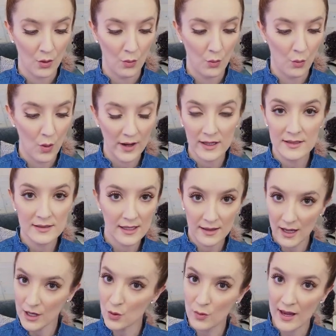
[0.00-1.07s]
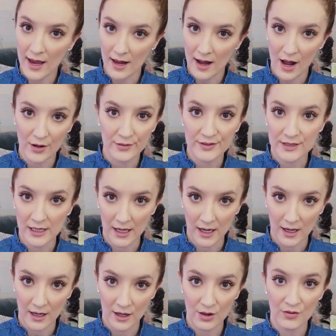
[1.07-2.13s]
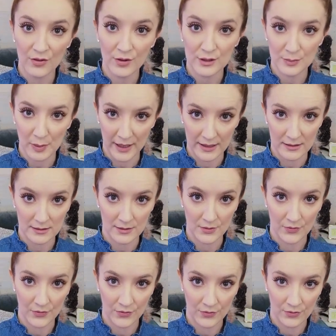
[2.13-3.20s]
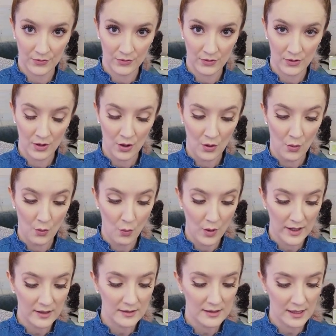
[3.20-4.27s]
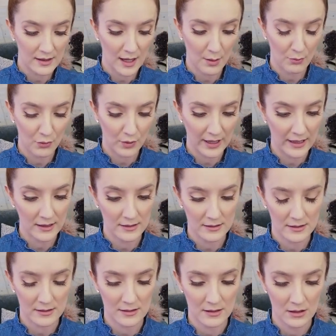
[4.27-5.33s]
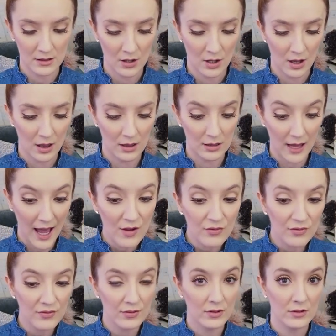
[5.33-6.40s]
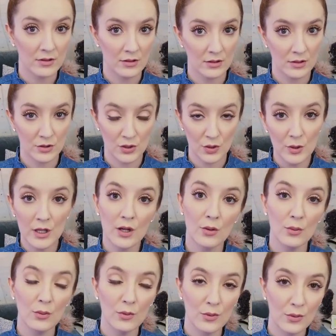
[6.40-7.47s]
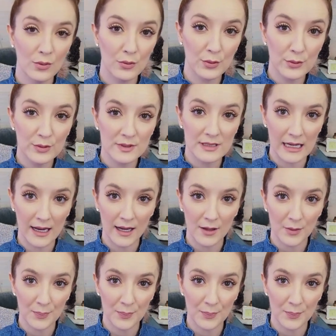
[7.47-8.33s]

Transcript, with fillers: What is it that you get out of singing in the first place? What is it that brings life to you through singing?